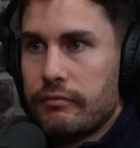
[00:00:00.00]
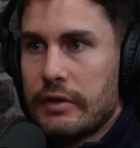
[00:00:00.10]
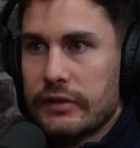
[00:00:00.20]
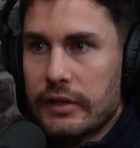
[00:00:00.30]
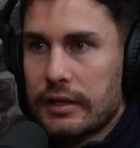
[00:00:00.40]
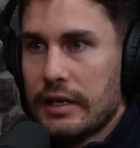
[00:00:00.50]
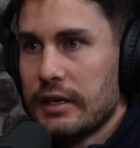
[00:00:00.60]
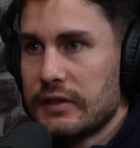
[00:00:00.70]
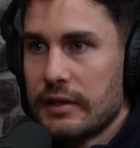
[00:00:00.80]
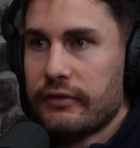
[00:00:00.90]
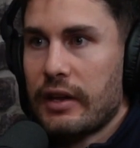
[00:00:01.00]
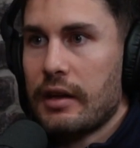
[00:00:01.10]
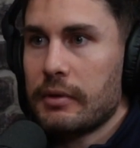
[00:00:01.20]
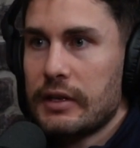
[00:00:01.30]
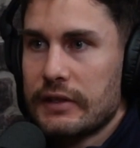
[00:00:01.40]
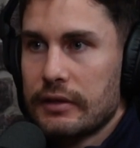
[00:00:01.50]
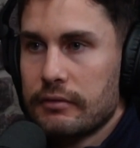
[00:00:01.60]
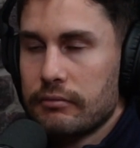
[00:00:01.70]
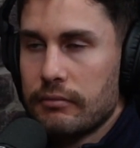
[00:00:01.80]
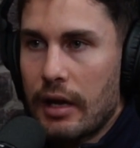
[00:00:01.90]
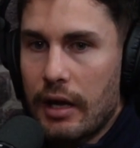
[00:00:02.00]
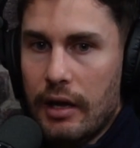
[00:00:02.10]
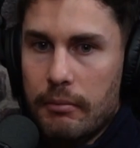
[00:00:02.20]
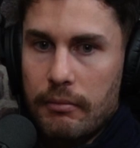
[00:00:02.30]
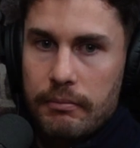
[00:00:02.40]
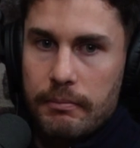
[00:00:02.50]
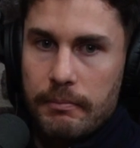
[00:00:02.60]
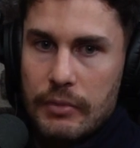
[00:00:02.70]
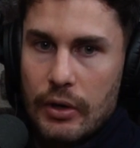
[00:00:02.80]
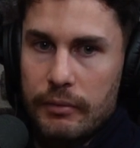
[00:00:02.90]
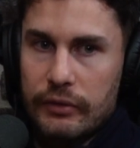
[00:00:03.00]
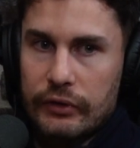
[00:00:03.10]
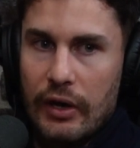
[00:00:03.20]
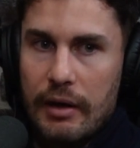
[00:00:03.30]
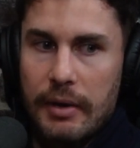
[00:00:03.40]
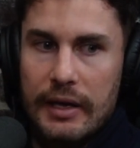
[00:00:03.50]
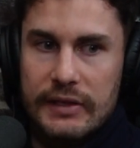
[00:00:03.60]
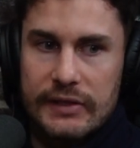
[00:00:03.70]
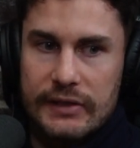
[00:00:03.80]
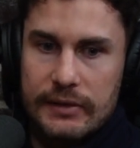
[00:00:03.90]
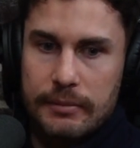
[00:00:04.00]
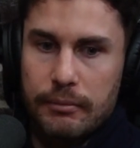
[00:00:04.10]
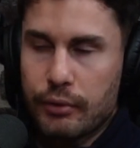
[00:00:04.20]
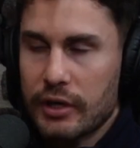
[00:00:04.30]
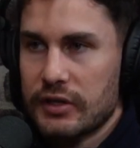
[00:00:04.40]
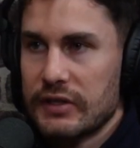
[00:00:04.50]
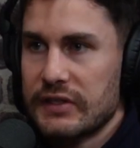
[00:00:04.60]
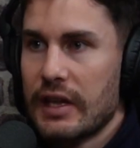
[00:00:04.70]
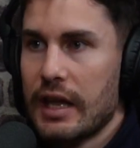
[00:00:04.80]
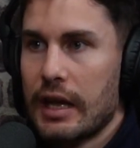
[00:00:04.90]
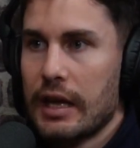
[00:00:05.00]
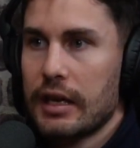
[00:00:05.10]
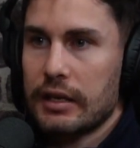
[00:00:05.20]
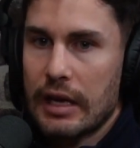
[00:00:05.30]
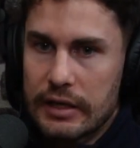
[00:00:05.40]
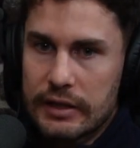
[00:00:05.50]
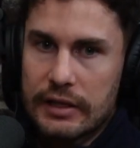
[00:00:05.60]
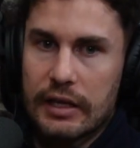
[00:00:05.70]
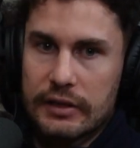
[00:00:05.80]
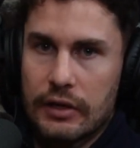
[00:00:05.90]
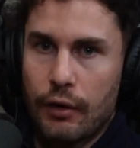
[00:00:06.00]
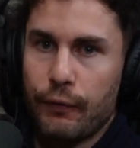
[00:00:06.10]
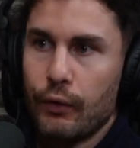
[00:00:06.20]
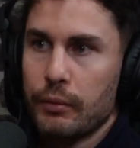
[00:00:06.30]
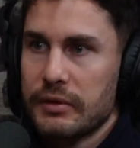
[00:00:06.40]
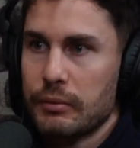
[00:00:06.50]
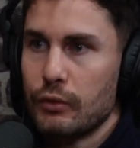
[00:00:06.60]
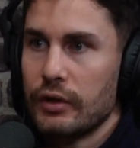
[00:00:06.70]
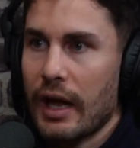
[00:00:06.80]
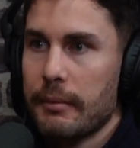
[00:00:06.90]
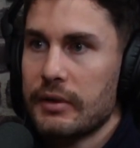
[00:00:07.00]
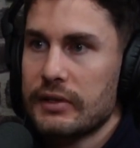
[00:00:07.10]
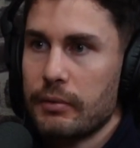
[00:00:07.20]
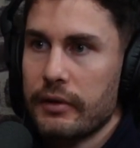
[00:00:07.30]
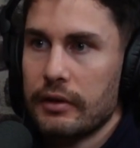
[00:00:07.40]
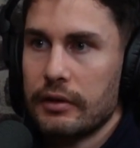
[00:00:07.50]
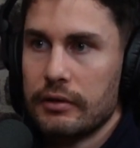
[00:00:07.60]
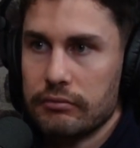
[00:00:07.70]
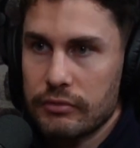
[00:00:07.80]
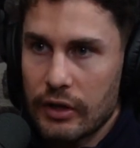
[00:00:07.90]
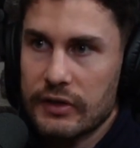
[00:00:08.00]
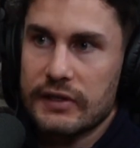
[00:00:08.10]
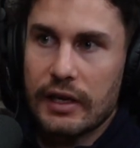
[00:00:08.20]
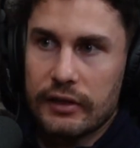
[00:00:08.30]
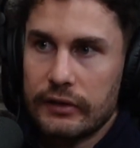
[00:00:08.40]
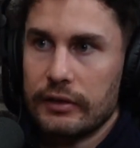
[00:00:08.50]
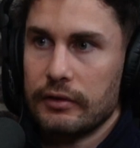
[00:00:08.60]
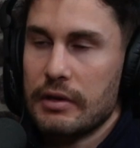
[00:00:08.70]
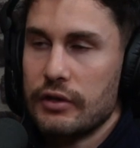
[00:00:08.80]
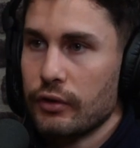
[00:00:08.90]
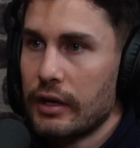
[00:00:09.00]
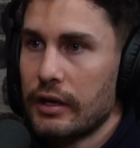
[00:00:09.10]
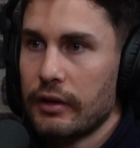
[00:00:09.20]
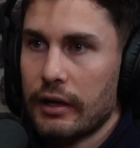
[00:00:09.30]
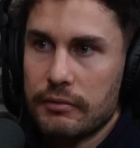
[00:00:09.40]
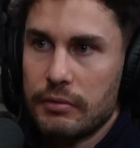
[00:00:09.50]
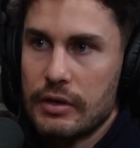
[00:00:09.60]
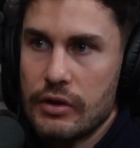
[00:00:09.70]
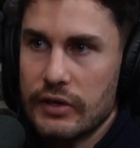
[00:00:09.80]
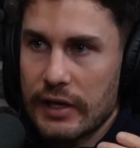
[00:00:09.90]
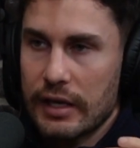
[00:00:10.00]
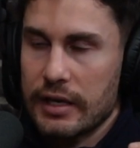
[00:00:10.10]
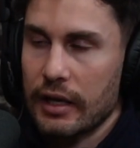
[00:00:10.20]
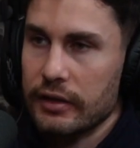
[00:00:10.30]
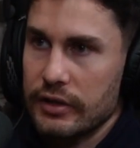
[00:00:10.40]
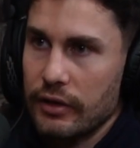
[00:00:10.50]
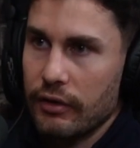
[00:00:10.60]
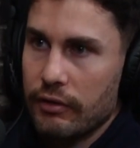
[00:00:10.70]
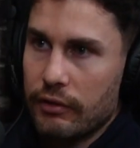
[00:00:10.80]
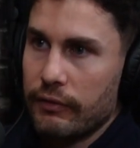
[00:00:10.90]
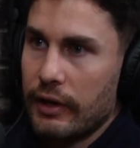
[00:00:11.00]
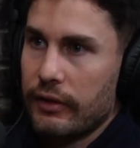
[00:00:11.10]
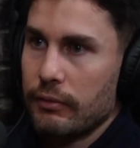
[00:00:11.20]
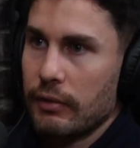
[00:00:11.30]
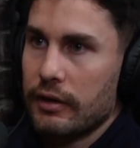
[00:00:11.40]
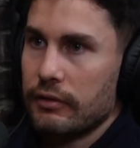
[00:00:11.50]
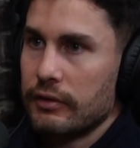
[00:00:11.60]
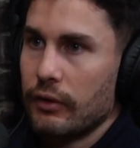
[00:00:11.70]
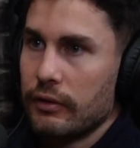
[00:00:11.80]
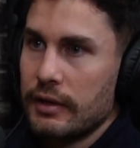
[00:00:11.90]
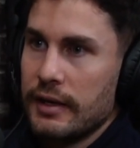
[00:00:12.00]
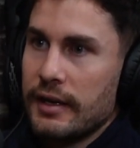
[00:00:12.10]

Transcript: things like kids and families and, time-based pressures there and, form some good habits with it and, start to enjoy it, like use that analogy earlier on of like the runner and not,